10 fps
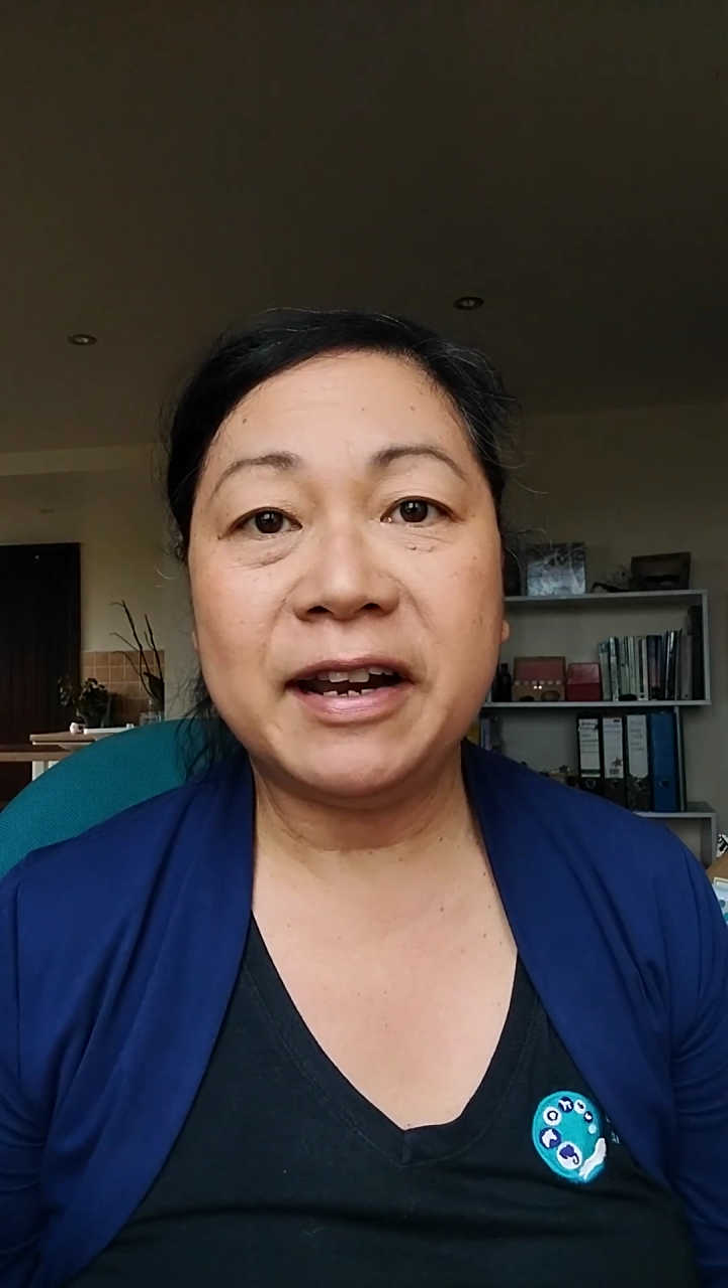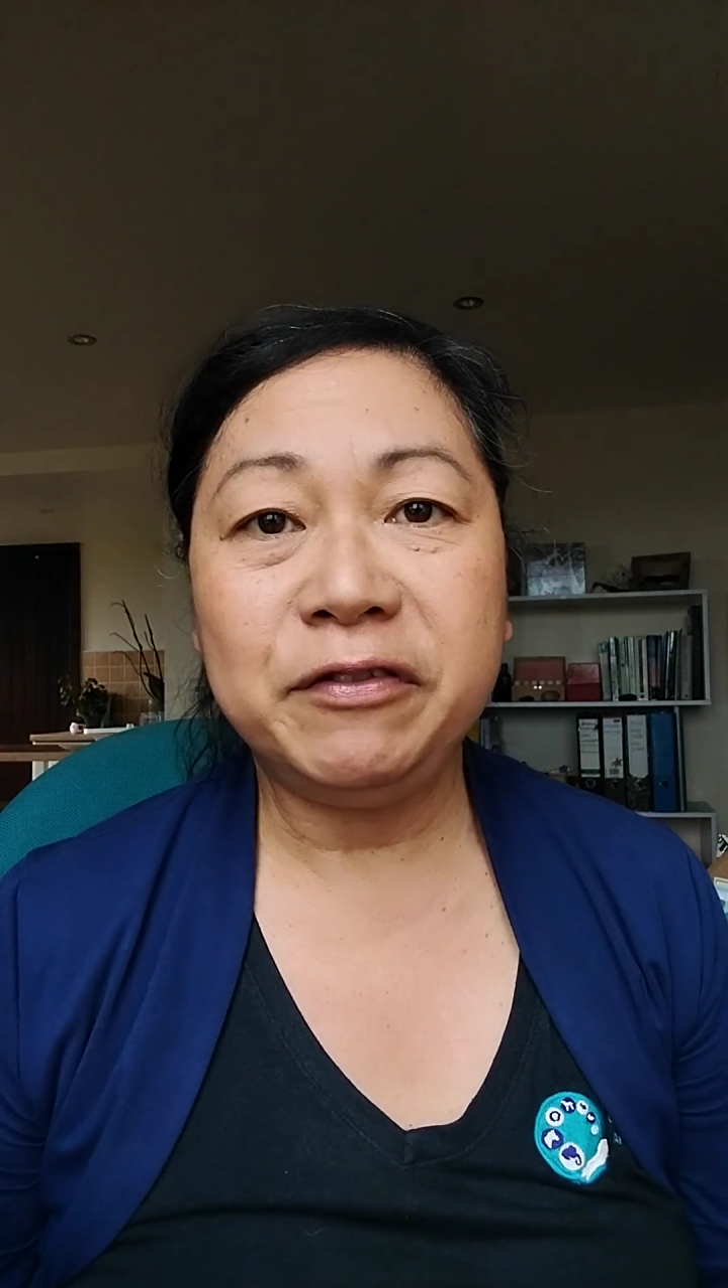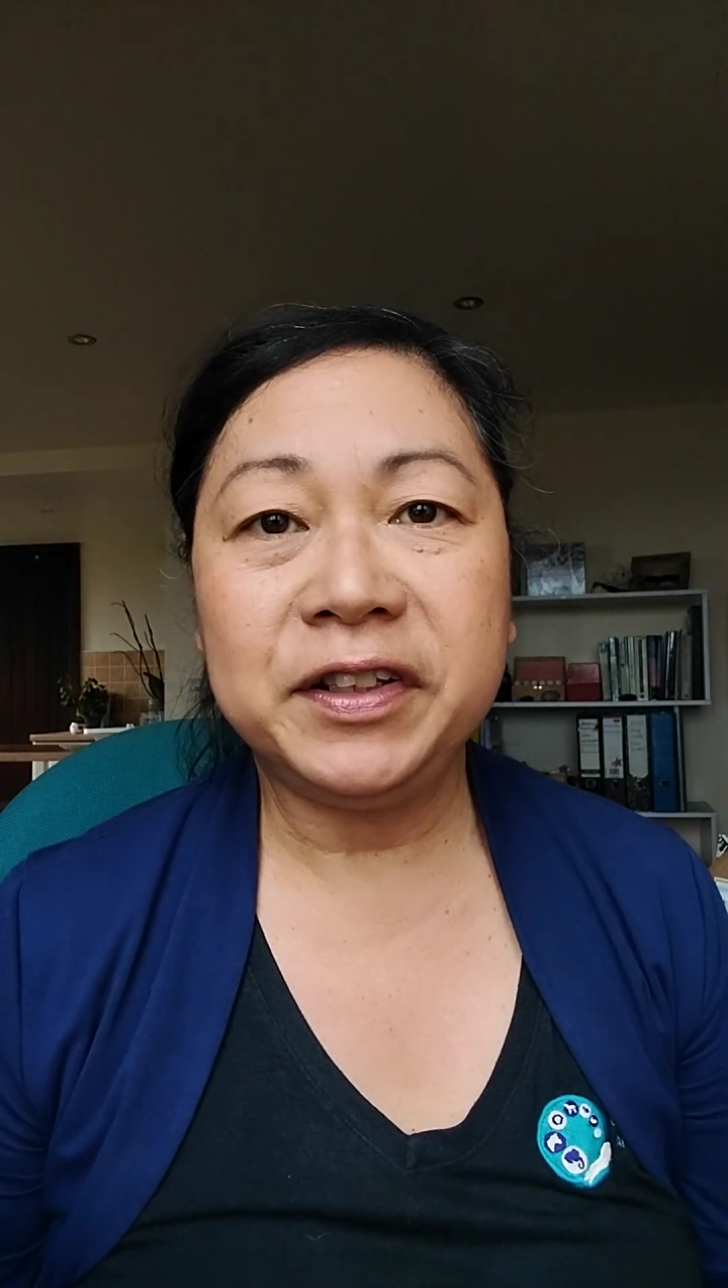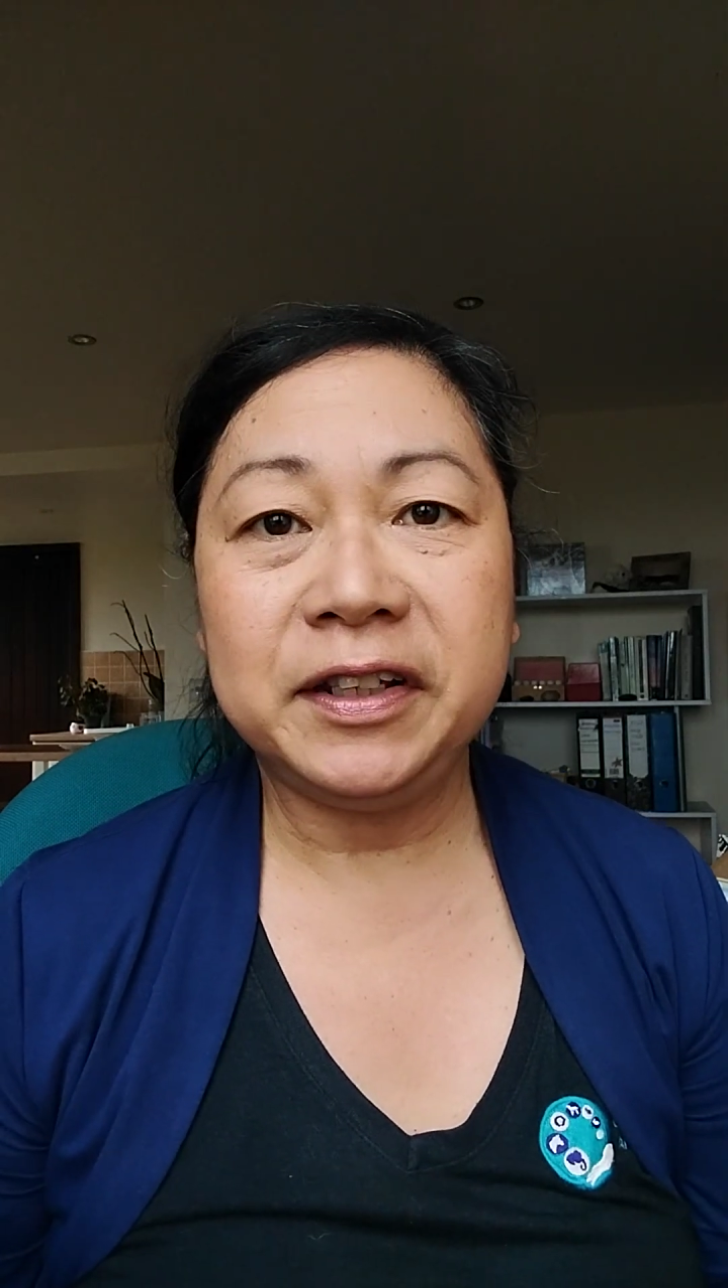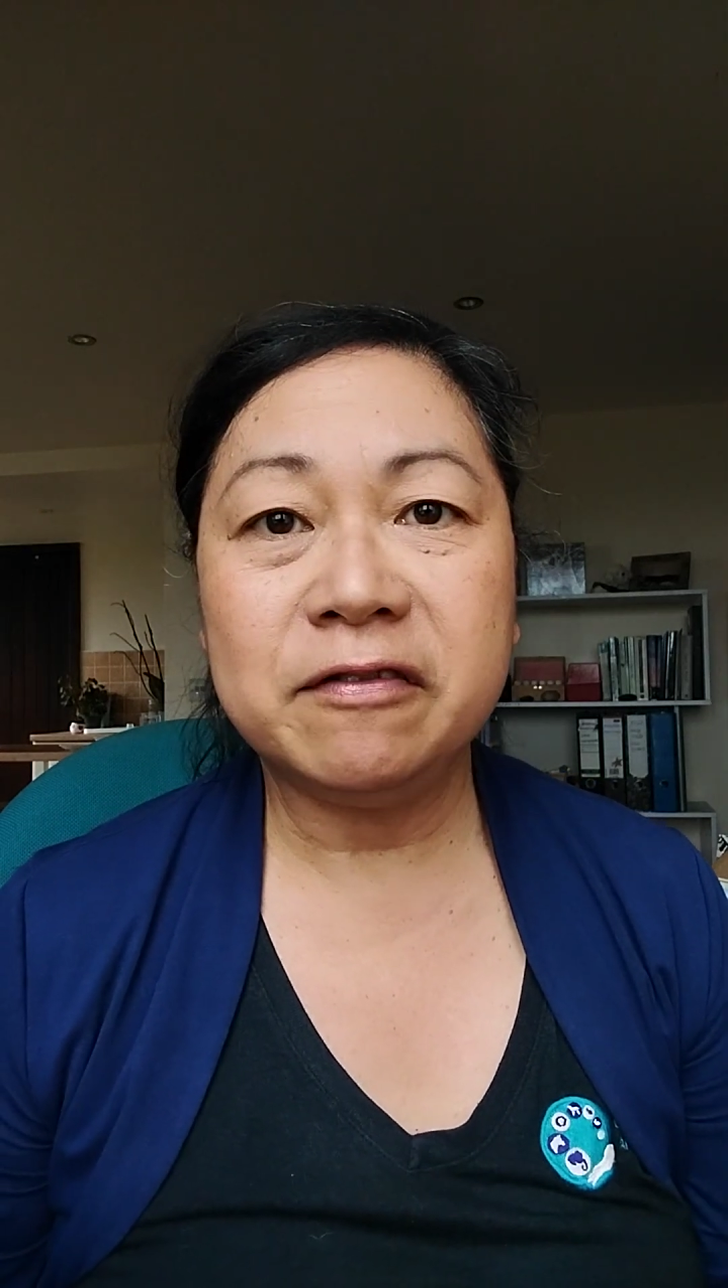everything